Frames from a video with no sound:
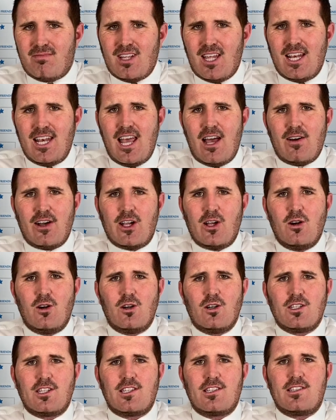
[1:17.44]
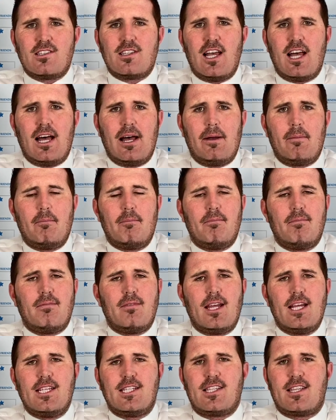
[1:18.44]
now, of course,
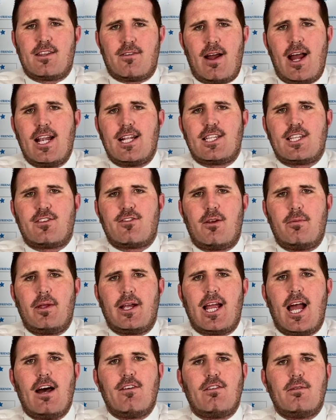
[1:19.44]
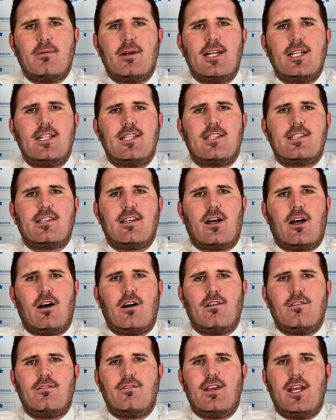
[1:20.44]
there's threats from the government
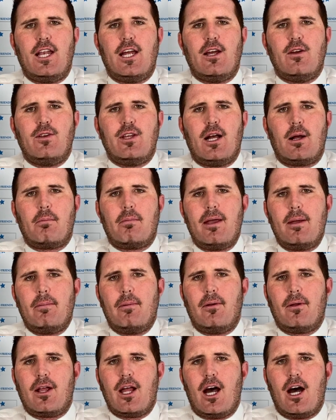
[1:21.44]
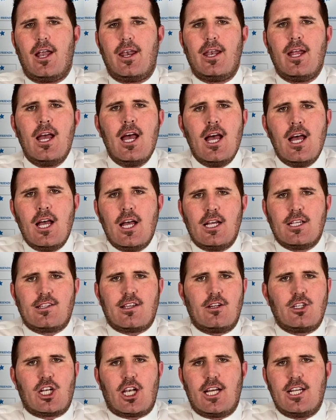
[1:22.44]
of, young people can't
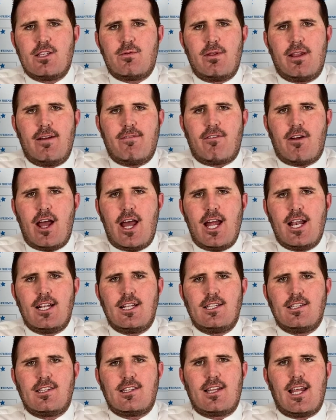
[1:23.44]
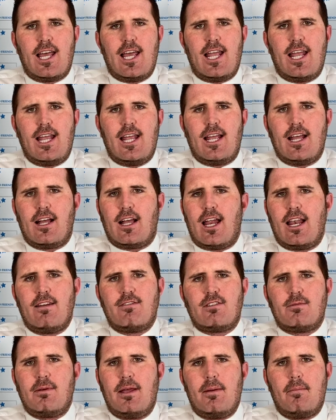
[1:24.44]
socialize with their friends, they are going to
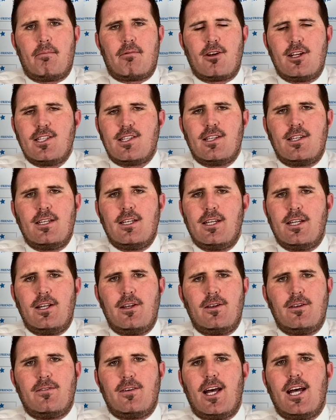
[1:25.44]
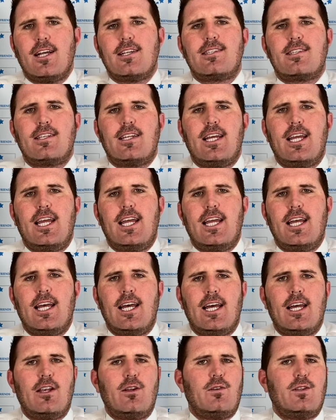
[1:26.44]
have to be imprisoned at university,
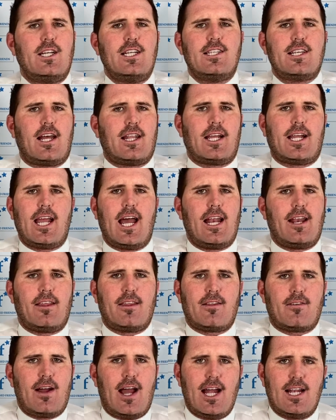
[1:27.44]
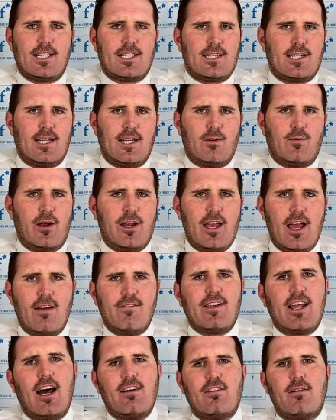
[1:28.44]
and all these other kind of threats. And when you
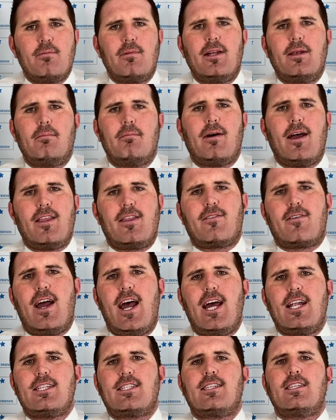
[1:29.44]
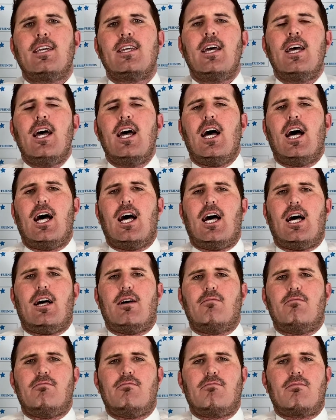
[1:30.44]
have government by threat,
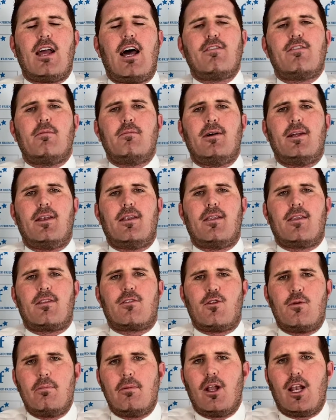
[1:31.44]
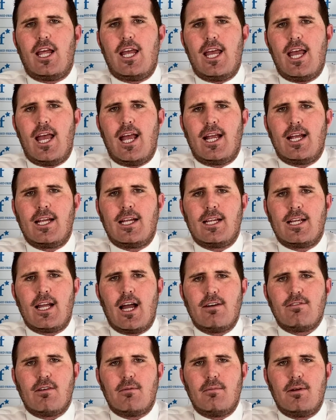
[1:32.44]
government through bullying,
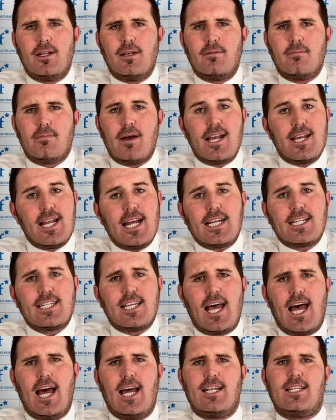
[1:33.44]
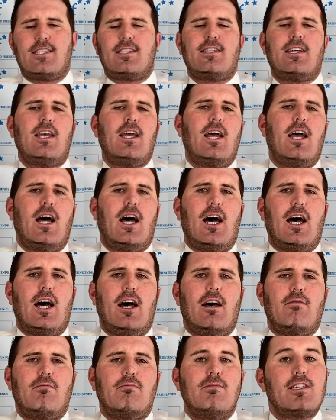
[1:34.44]
government by diktat,
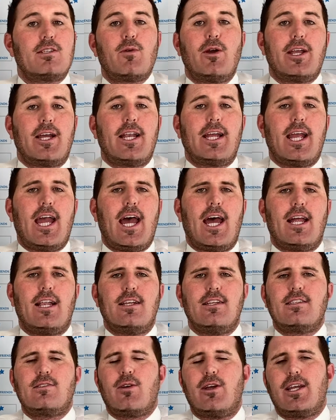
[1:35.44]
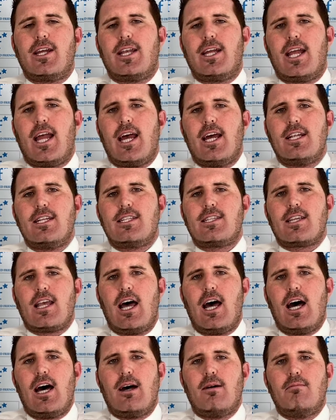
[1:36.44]
this is what you're going to get.
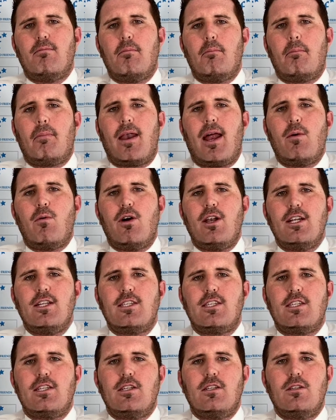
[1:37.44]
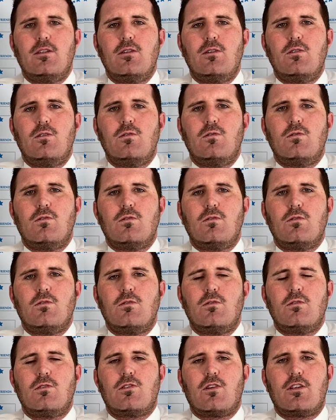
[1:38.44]
But I wanted to
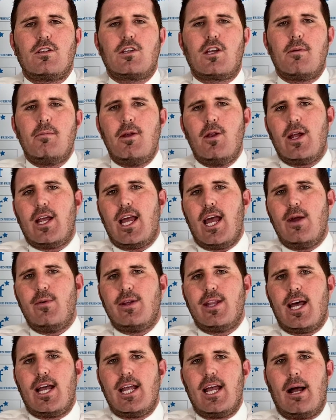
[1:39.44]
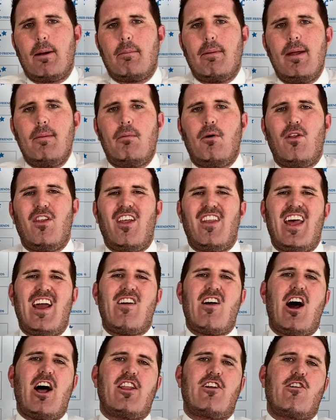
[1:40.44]
sort of communicate with our young people that
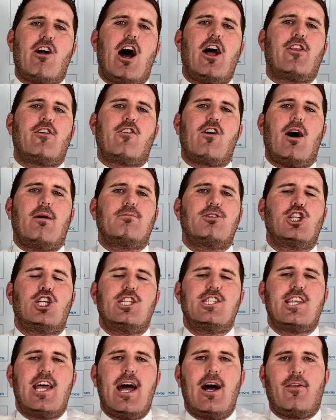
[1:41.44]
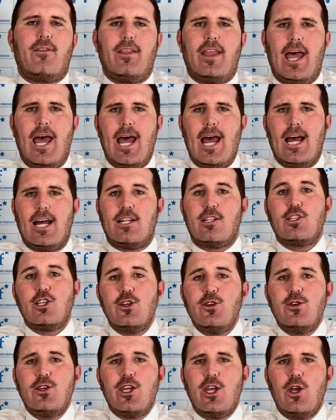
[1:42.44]
there are other options out there
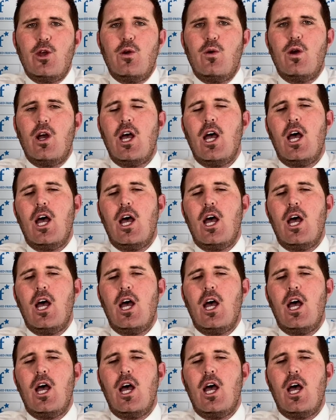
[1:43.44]
to you.